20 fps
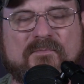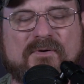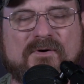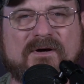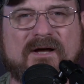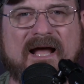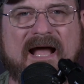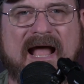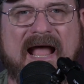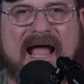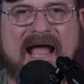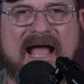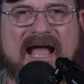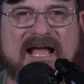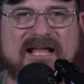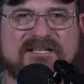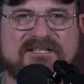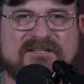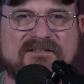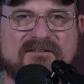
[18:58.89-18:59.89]
put
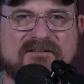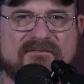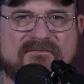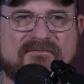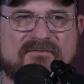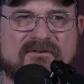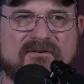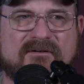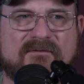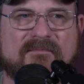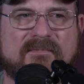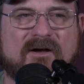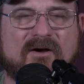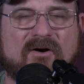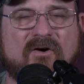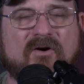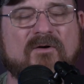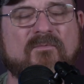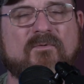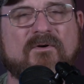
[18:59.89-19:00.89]
ash from
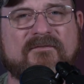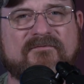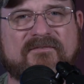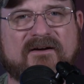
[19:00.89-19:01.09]
hardwood